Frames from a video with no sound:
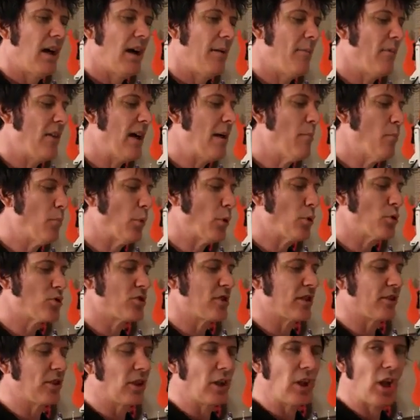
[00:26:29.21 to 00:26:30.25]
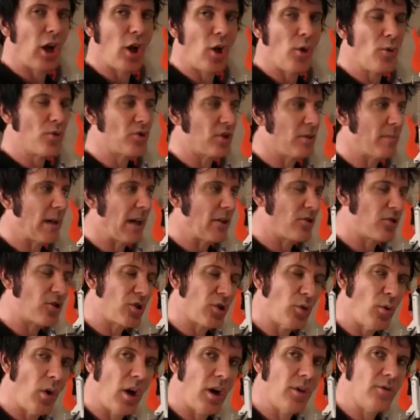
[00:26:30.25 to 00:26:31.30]
I'm then boosting the lows at about
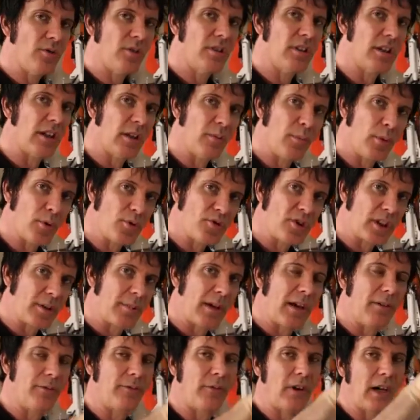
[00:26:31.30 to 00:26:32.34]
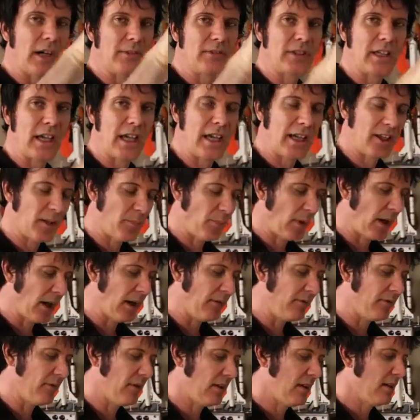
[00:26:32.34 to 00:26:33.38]
200 and I'm boosting about 5K and
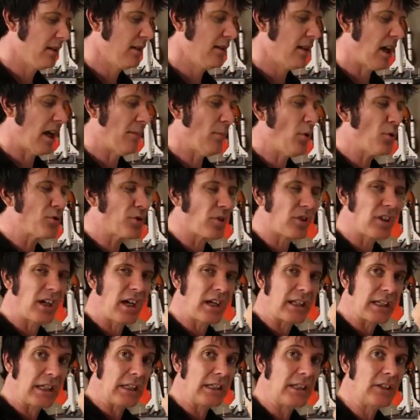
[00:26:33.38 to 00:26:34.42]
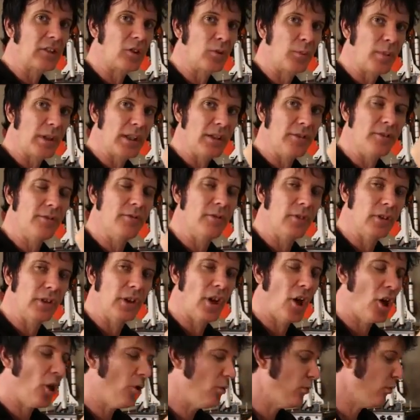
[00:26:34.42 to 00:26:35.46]
above. I'm also cutting a little bit of
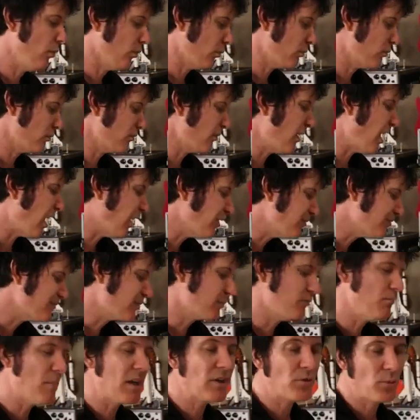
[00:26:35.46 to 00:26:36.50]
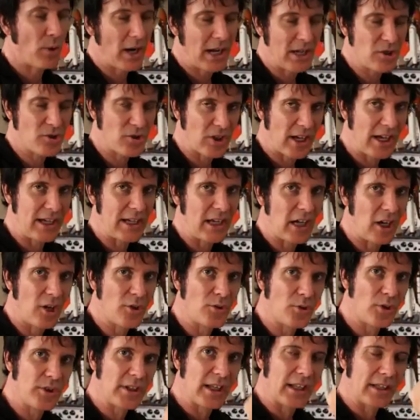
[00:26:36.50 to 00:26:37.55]
low, well, mid-range at
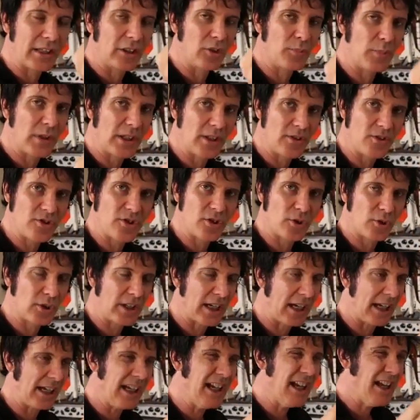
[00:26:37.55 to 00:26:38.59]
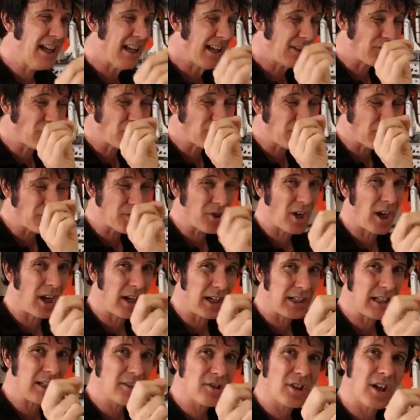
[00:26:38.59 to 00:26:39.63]
800 and a little bit at 2K. Just a
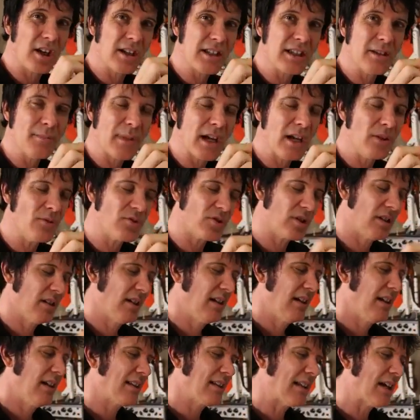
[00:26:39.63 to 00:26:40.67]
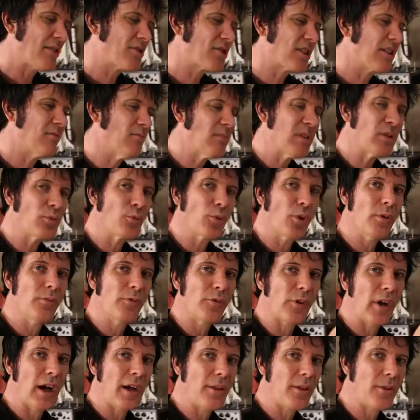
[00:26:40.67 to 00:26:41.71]
tiny, tiny amount. That's giving me
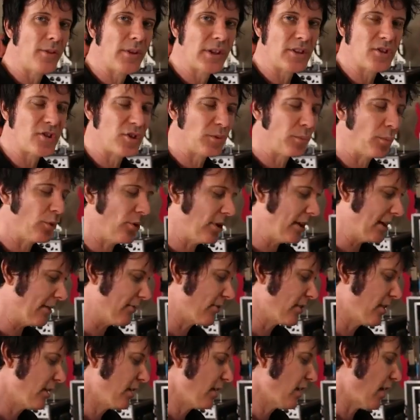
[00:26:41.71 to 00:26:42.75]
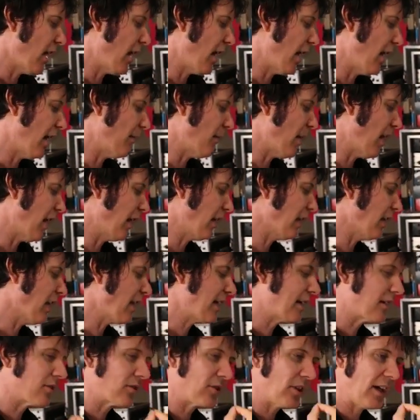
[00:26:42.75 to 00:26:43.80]
room for other things to breathe. I
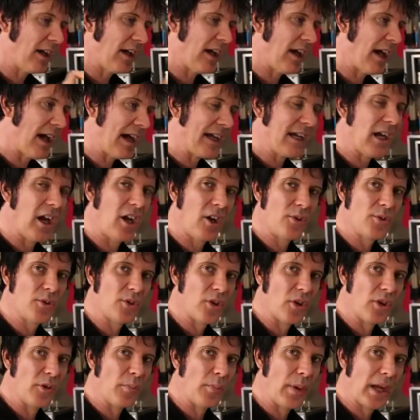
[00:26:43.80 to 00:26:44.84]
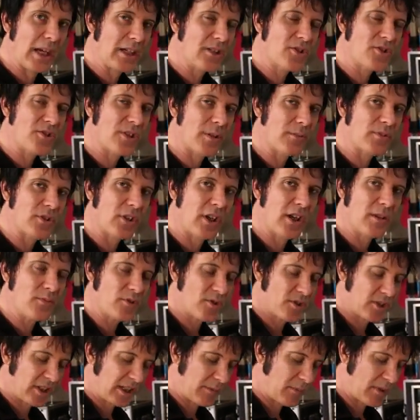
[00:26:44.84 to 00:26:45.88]
like the 800 on the bass
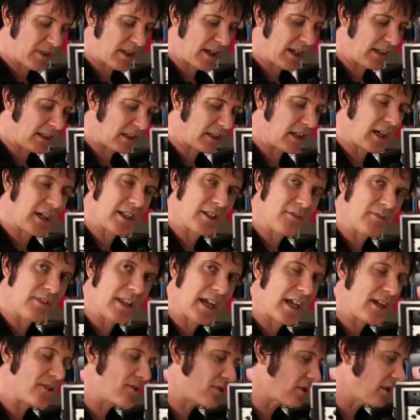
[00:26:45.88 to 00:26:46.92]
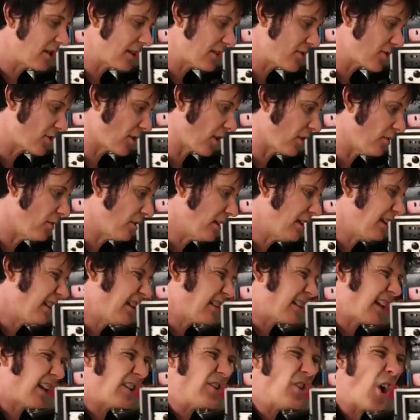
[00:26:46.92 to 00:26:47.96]
sometimes to give me that kind of nasally, so
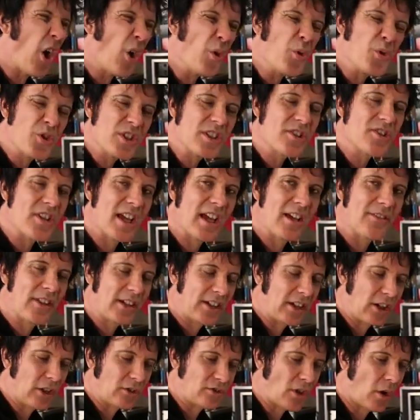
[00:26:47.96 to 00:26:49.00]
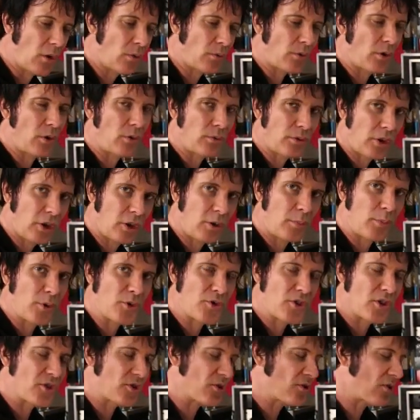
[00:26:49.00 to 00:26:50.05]
that nosy sound, that kind of dong
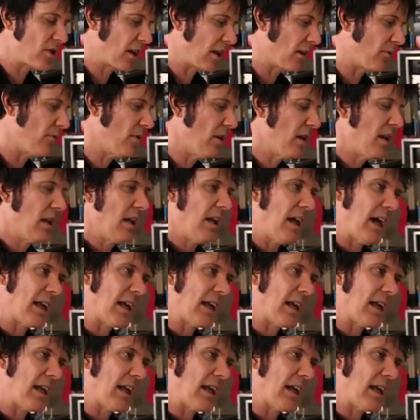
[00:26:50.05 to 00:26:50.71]
precision tone.